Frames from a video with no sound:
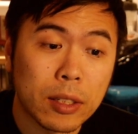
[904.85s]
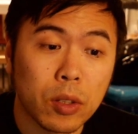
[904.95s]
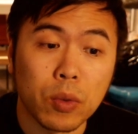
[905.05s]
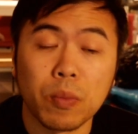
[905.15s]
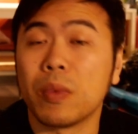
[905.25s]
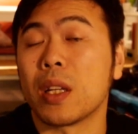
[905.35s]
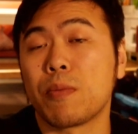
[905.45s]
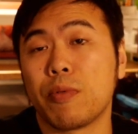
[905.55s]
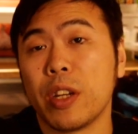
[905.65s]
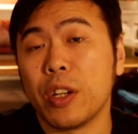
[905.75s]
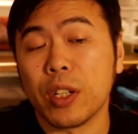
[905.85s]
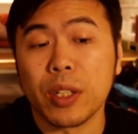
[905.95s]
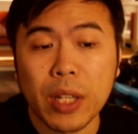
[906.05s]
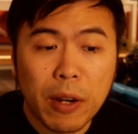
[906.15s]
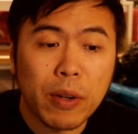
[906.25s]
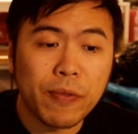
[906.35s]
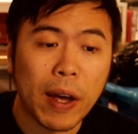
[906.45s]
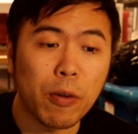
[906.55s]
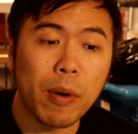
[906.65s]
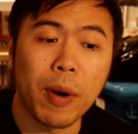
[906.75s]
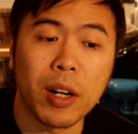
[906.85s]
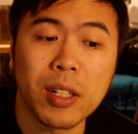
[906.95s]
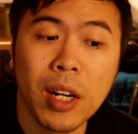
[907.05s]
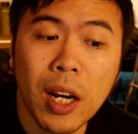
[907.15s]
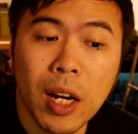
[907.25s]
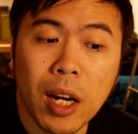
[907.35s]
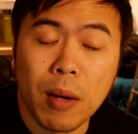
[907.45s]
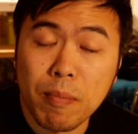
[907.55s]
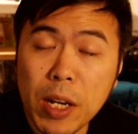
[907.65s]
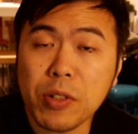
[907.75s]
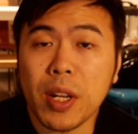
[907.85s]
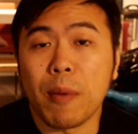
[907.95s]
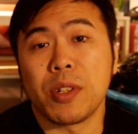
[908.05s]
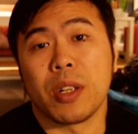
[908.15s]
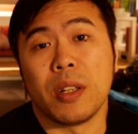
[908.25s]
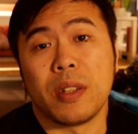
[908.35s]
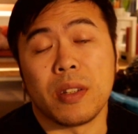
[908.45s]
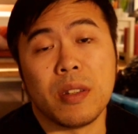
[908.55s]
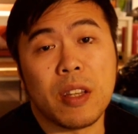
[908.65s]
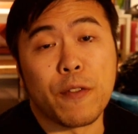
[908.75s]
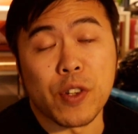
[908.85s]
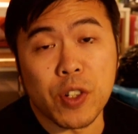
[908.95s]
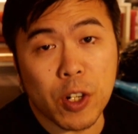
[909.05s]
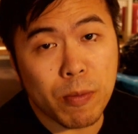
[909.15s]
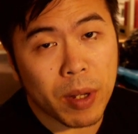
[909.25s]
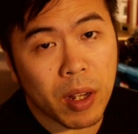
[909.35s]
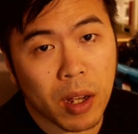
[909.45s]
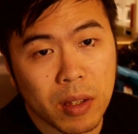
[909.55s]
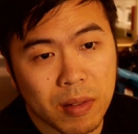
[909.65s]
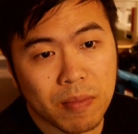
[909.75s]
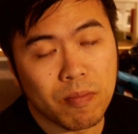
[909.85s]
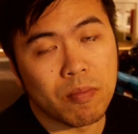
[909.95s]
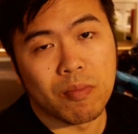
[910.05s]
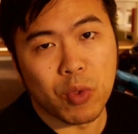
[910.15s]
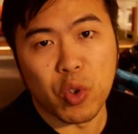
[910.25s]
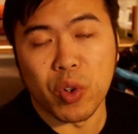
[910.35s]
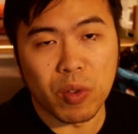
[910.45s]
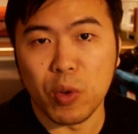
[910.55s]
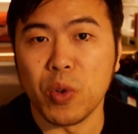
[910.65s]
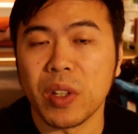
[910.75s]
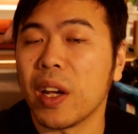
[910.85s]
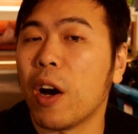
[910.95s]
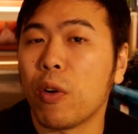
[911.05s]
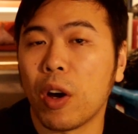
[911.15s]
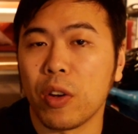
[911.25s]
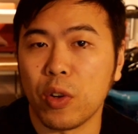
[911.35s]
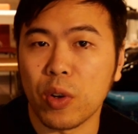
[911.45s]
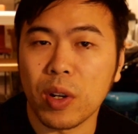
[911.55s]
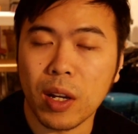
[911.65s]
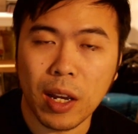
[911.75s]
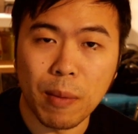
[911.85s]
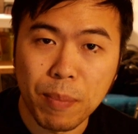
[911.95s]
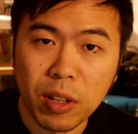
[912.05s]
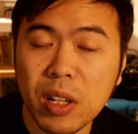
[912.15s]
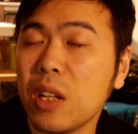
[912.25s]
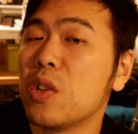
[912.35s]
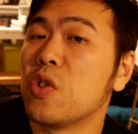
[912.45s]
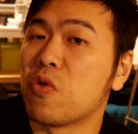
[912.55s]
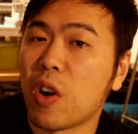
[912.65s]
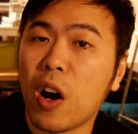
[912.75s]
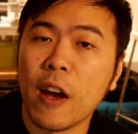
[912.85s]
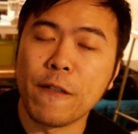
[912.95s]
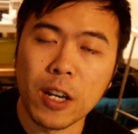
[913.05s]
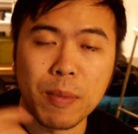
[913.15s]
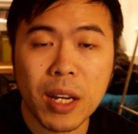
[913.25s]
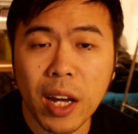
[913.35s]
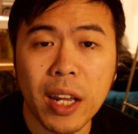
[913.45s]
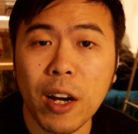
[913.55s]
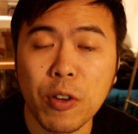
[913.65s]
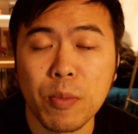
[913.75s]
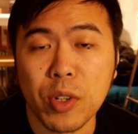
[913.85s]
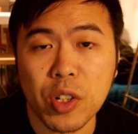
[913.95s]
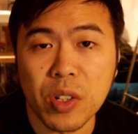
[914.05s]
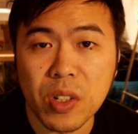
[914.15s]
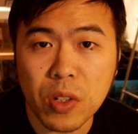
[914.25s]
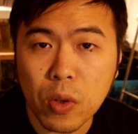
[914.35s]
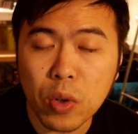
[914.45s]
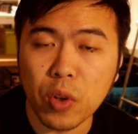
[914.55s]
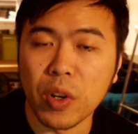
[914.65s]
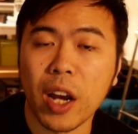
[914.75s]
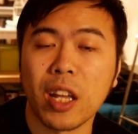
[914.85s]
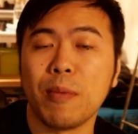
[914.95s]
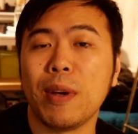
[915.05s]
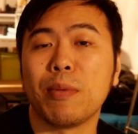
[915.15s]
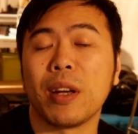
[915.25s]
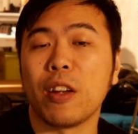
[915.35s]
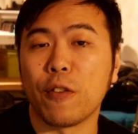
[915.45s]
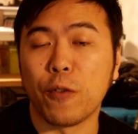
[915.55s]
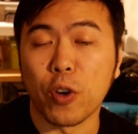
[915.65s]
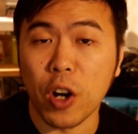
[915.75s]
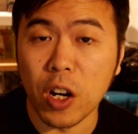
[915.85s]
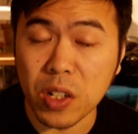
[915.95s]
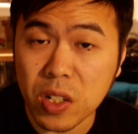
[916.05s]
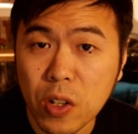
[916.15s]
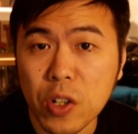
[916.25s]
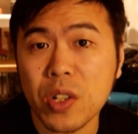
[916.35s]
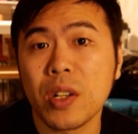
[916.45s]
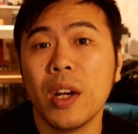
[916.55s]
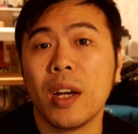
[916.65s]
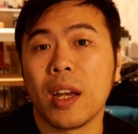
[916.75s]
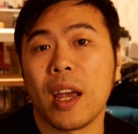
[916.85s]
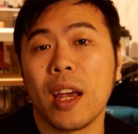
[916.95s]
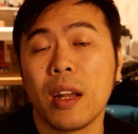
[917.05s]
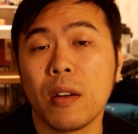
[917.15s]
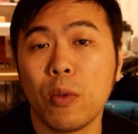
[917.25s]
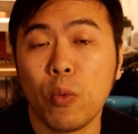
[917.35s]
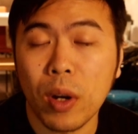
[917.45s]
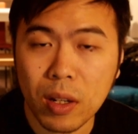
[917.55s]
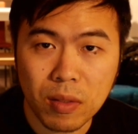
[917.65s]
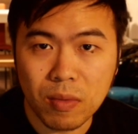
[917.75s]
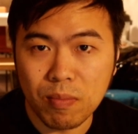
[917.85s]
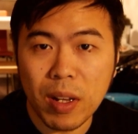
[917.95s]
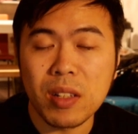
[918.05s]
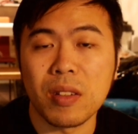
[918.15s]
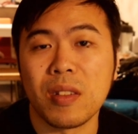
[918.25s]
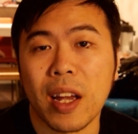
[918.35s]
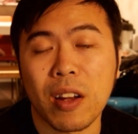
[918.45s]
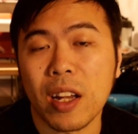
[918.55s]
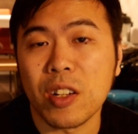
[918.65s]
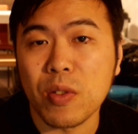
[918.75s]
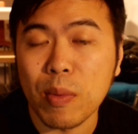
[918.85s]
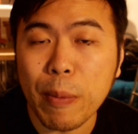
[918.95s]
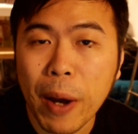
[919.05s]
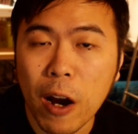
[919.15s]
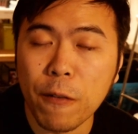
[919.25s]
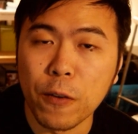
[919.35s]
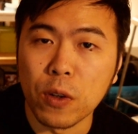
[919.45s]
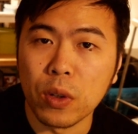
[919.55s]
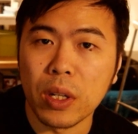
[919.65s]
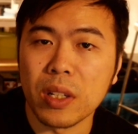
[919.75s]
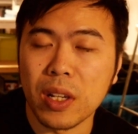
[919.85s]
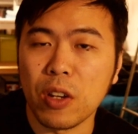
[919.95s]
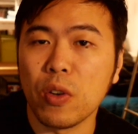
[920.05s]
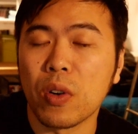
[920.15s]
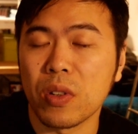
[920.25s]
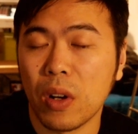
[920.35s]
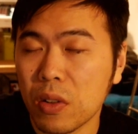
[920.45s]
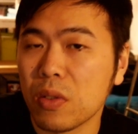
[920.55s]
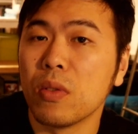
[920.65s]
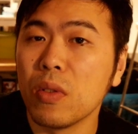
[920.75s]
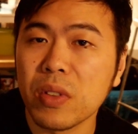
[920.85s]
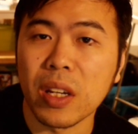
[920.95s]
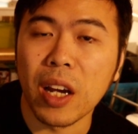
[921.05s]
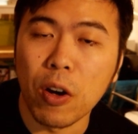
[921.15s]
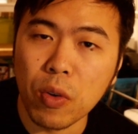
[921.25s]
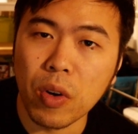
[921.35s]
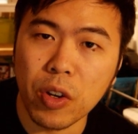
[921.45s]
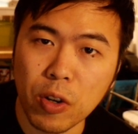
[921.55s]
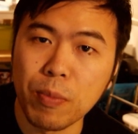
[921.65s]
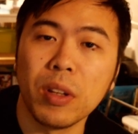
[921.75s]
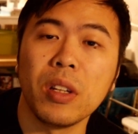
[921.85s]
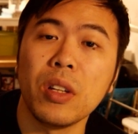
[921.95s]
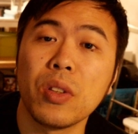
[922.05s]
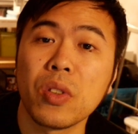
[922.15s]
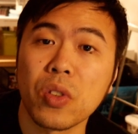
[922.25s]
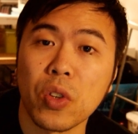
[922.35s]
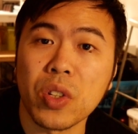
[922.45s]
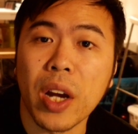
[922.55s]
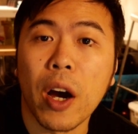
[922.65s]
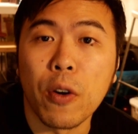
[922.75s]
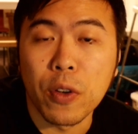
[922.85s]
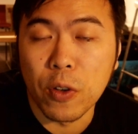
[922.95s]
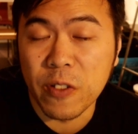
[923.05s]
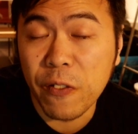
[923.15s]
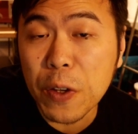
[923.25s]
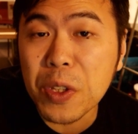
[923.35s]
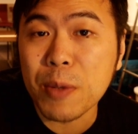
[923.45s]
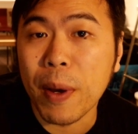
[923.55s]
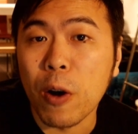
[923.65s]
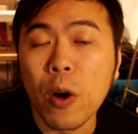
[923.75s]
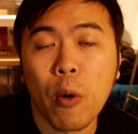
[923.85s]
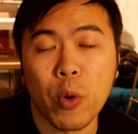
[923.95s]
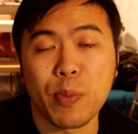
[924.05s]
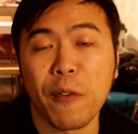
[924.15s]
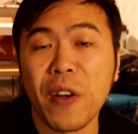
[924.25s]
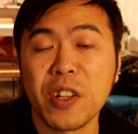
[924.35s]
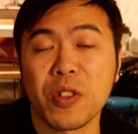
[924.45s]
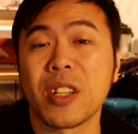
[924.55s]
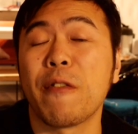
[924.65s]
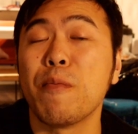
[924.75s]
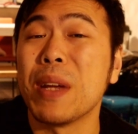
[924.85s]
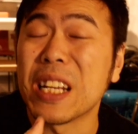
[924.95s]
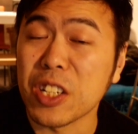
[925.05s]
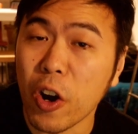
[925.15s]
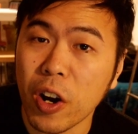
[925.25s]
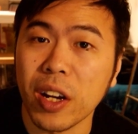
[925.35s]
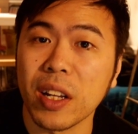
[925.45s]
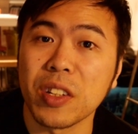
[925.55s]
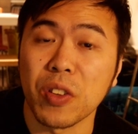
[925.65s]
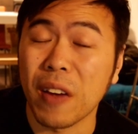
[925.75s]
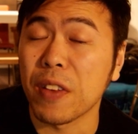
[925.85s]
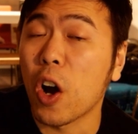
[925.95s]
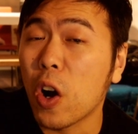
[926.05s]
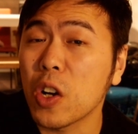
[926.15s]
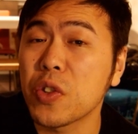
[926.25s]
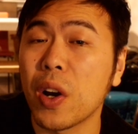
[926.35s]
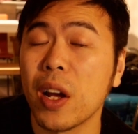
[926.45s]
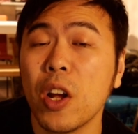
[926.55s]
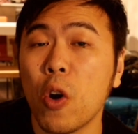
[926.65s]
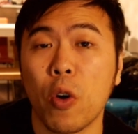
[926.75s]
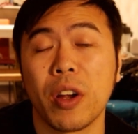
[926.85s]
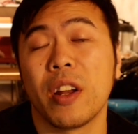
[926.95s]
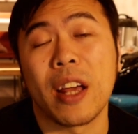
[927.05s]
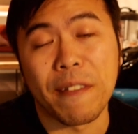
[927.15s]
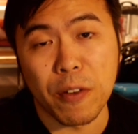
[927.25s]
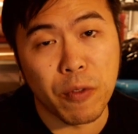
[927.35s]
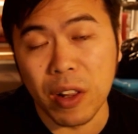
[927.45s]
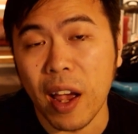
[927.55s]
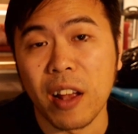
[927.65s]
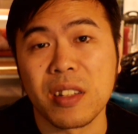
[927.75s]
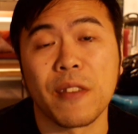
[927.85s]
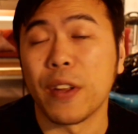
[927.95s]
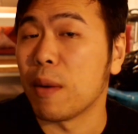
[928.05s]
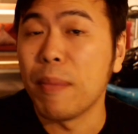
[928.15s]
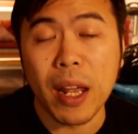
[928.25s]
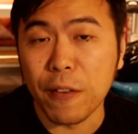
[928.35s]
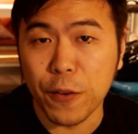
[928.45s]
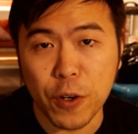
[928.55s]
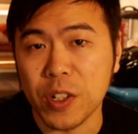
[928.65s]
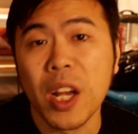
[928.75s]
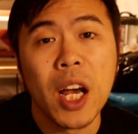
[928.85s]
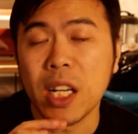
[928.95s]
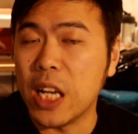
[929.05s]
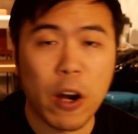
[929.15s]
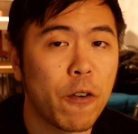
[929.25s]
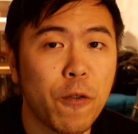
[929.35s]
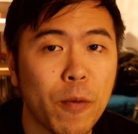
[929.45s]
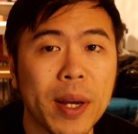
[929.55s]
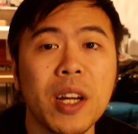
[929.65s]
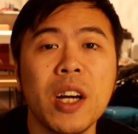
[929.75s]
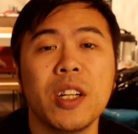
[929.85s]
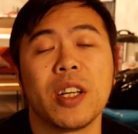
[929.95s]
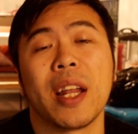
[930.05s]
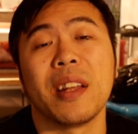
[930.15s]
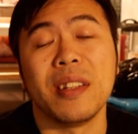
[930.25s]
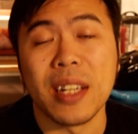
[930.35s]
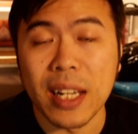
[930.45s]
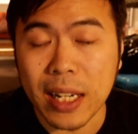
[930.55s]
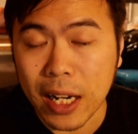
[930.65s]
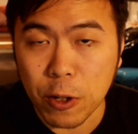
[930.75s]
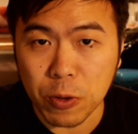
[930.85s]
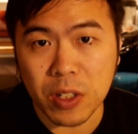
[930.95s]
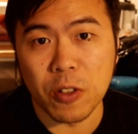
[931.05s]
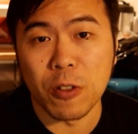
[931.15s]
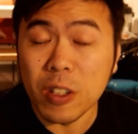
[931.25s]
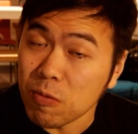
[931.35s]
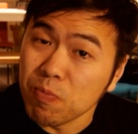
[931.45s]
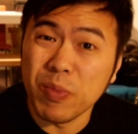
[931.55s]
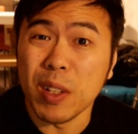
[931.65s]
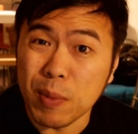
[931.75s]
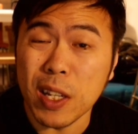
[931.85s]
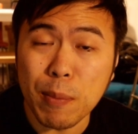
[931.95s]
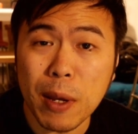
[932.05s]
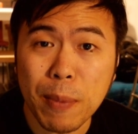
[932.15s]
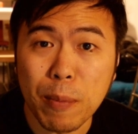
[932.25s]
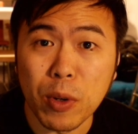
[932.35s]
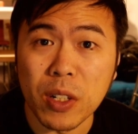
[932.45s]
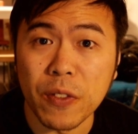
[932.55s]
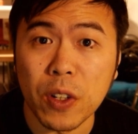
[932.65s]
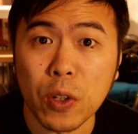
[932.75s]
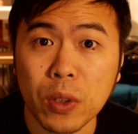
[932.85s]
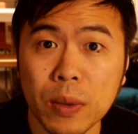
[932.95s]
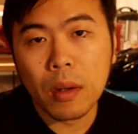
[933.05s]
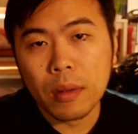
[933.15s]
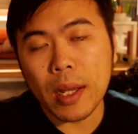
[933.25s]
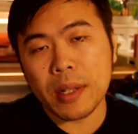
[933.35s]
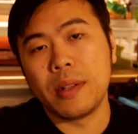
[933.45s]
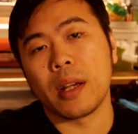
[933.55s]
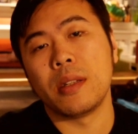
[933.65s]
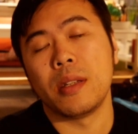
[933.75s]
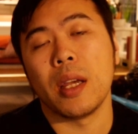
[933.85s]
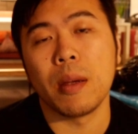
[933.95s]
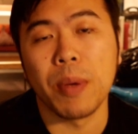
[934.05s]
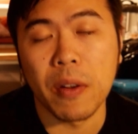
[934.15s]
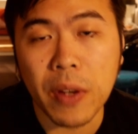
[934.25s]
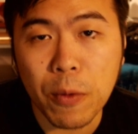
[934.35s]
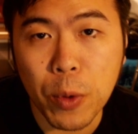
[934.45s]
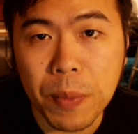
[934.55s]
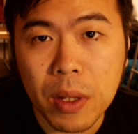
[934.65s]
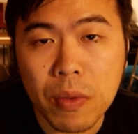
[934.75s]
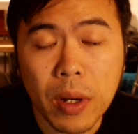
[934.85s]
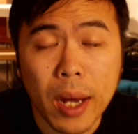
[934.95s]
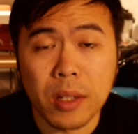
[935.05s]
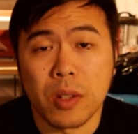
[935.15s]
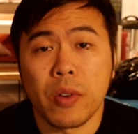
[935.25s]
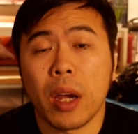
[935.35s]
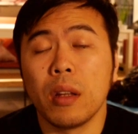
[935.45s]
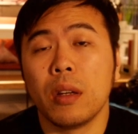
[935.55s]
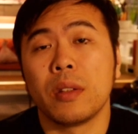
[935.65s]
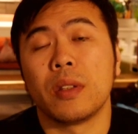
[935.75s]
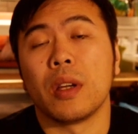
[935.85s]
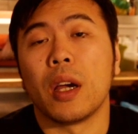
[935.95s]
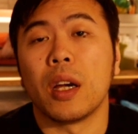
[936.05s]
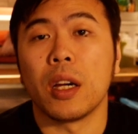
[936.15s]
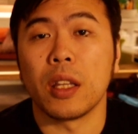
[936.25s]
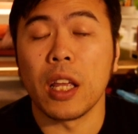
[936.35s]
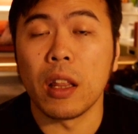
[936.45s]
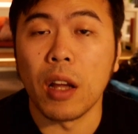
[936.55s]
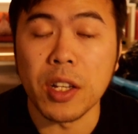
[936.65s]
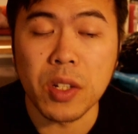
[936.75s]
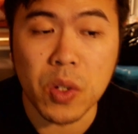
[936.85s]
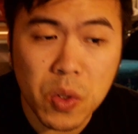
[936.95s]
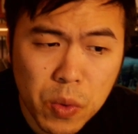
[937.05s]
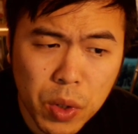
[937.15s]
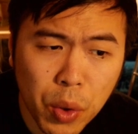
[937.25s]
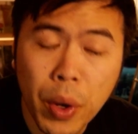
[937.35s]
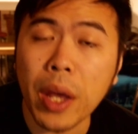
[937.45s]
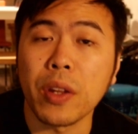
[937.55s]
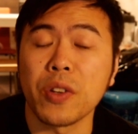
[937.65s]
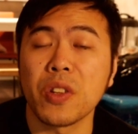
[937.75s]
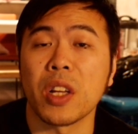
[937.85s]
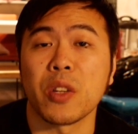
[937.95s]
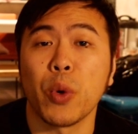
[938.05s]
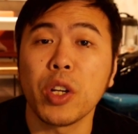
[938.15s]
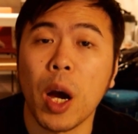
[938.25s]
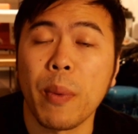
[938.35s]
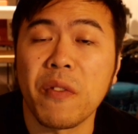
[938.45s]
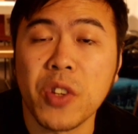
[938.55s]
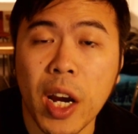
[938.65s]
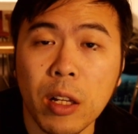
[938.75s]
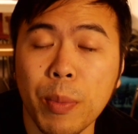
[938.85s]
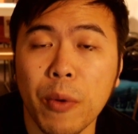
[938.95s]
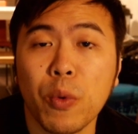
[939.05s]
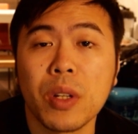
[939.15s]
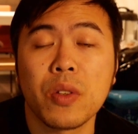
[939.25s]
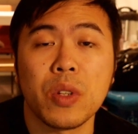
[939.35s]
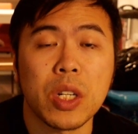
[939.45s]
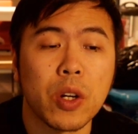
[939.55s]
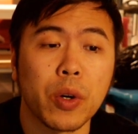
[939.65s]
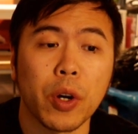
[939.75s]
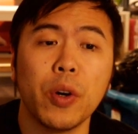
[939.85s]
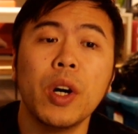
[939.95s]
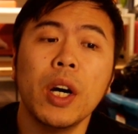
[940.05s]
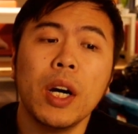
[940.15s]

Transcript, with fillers: So that's pretty good. Anyways, final remarks. Major damage to consistency for sure because you're losing out on your ability to draw. If you're going to be cutting out your Magician's Soul, you're not going to be able to get your four card search. And what makes this deck extremely powerful is that you are also losing out your ability to search out your field spell, which prevents your stuff from being targeted. So you have to hard draw it, or you're gonna have to rely on stuff like Metaverse, Terraforming to kind of dig it out. So it's gonna be a bit more difficult. Next deck to take a bit of hit would be 3-Axis Dragon Links. Uh, they lost Destrudo and they also lost one copy of Jackalope and one Tsuchinoko.